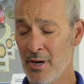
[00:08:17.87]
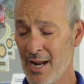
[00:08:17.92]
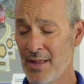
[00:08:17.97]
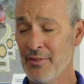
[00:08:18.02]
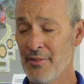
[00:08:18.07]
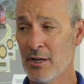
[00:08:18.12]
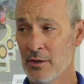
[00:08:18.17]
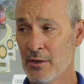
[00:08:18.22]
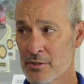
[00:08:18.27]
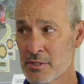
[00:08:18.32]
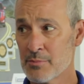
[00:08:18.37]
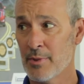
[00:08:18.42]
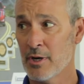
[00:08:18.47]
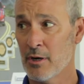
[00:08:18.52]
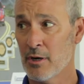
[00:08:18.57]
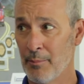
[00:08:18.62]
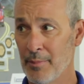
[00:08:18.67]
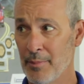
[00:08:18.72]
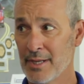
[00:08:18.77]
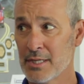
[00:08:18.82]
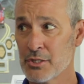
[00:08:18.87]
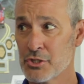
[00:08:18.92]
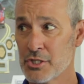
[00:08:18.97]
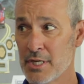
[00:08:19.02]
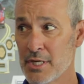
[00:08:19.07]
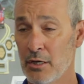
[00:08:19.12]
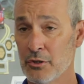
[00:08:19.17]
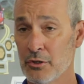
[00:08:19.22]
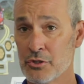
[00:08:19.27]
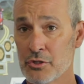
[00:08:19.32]
I think that's been our biggest
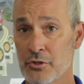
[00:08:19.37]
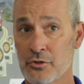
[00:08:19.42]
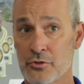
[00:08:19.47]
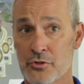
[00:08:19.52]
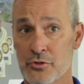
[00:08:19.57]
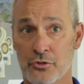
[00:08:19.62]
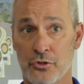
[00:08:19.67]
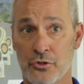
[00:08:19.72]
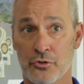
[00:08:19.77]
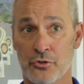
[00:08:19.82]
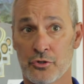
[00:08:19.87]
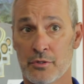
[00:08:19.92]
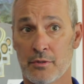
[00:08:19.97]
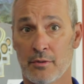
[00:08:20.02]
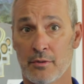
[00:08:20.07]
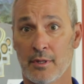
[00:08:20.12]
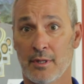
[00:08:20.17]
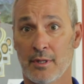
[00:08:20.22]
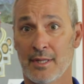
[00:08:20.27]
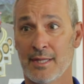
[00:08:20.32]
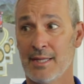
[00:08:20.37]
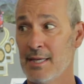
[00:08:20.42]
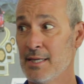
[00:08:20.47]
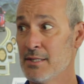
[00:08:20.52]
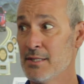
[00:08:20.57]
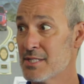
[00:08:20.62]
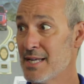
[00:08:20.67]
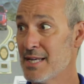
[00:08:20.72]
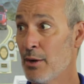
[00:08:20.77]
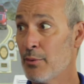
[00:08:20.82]
challenge. There's
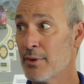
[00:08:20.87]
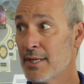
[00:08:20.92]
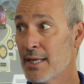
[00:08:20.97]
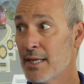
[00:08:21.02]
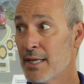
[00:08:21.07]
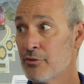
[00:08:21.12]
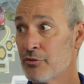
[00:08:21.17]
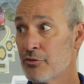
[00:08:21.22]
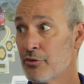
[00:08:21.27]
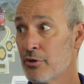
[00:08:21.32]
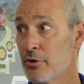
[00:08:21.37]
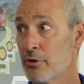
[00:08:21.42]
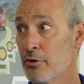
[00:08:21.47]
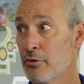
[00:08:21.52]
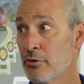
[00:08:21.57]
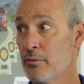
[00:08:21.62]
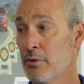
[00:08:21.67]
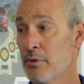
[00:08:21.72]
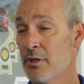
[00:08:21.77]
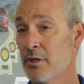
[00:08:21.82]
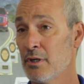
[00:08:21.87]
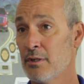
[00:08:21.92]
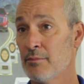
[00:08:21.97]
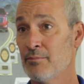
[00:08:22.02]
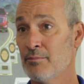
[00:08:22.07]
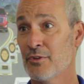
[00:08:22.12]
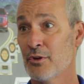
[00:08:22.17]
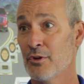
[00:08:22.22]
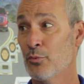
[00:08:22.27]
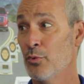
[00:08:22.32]
kids nowadays, they're
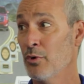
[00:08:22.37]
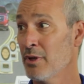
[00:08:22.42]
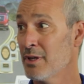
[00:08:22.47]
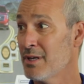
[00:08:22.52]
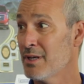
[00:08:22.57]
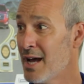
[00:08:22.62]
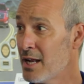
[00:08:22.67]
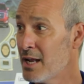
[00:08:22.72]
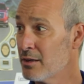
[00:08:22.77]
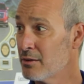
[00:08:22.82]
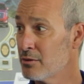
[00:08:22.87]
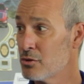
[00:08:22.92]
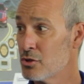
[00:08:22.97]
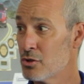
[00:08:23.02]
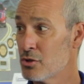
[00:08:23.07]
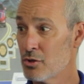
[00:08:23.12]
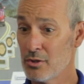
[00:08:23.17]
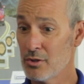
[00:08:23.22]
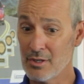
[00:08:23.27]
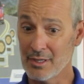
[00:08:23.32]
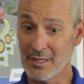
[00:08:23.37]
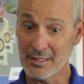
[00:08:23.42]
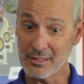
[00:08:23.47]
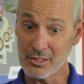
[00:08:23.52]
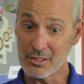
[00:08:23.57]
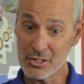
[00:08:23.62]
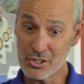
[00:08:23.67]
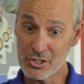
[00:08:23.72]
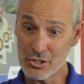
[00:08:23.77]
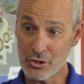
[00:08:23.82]
really not
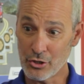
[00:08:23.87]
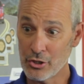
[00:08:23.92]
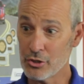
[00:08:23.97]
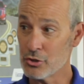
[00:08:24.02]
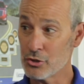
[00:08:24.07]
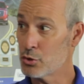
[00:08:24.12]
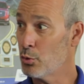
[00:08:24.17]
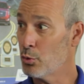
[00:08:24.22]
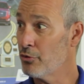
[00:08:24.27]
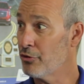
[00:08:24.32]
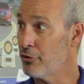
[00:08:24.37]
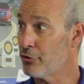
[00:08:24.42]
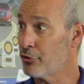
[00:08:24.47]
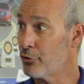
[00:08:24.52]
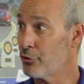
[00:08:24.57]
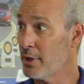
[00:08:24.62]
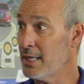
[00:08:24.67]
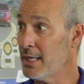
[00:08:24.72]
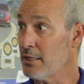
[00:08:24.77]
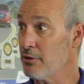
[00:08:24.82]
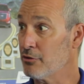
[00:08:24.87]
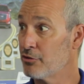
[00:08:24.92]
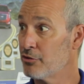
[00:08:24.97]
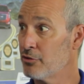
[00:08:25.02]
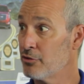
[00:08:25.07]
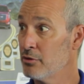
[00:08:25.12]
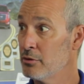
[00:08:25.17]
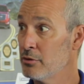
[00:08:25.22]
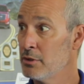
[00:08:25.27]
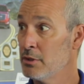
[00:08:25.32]
turning toward the
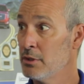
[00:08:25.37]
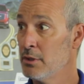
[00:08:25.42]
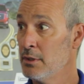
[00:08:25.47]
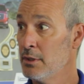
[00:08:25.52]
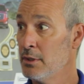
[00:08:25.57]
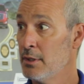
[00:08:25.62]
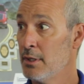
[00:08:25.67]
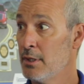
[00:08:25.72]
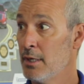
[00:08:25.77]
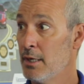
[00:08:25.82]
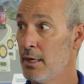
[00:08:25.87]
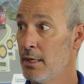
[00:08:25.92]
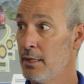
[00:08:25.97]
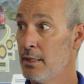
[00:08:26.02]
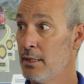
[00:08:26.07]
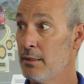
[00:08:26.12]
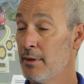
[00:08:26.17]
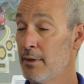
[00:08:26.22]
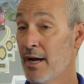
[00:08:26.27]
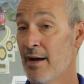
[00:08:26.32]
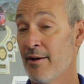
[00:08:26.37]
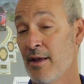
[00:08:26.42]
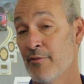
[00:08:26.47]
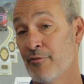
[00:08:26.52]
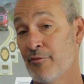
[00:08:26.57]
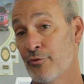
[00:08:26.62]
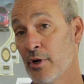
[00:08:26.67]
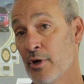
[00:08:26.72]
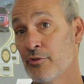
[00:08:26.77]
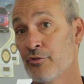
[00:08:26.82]
trades. I
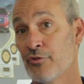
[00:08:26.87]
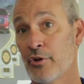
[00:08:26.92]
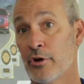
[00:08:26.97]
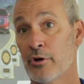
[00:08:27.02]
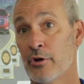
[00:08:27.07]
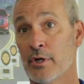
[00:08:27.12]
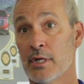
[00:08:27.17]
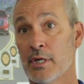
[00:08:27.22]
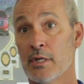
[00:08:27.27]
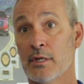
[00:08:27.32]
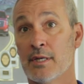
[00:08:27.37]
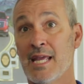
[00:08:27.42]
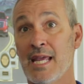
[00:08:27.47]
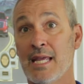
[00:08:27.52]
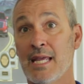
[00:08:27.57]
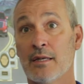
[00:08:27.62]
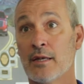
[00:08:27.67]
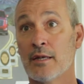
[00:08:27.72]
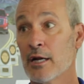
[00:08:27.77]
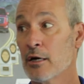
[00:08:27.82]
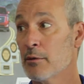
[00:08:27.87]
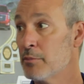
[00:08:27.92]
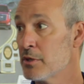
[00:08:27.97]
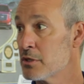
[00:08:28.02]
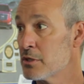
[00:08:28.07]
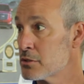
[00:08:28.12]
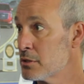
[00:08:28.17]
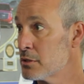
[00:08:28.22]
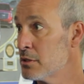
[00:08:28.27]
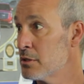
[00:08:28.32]
have friends that are in heat and air
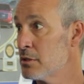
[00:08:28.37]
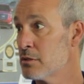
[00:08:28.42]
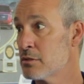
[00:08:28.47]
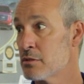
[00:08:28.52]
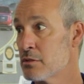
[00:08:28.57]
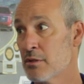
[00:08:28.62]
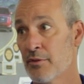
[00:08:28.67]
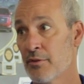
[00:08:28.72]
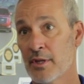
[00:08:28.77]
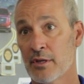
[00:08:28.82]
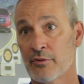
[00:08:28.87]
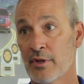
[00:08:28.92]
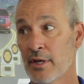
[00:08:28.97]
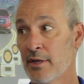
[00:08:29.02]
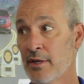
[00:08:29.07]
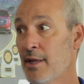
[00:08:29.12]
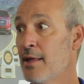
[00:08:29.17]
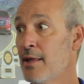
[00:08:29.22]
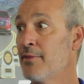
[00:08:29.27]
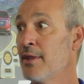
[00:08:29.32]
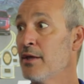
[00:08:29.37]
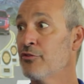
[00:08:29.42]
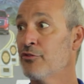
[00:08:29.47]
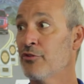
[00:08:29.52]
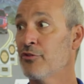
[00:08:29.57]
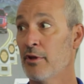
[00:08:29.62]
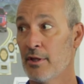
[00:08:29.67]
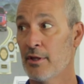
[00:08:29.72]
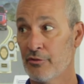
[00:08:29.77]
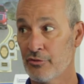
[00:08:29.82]
business and things like that, and
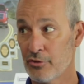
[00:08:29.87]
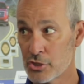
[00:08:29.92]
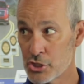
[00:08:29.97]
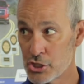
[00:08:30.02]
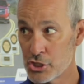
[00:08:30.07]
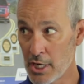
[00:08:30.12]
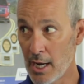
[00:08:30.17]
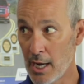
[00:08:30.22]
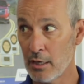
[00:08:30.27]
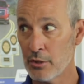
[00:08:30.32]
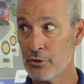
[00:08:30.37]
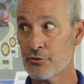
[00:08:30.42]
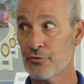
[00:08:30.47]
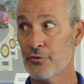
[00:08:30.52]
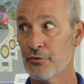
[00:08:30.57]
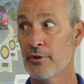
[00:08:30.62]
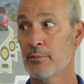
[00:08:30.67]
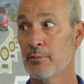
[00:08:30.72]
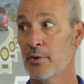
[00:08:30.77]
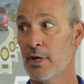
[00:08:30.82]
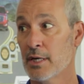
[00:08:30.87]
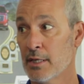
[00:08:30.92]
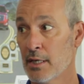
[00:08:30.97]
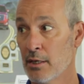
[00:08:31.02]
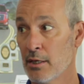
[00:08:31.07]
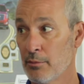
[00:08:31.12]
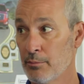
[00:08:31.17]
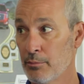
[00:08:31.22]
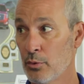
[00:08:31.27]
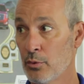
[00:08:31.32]
that's a challenge for them right
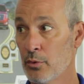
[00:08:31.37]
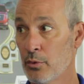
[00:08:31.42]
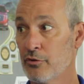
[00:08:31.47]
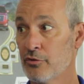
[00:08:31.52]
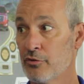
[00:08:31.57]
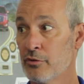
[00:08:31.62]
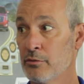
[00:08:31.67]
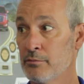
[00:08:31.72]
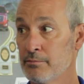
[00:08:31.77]
now, employees.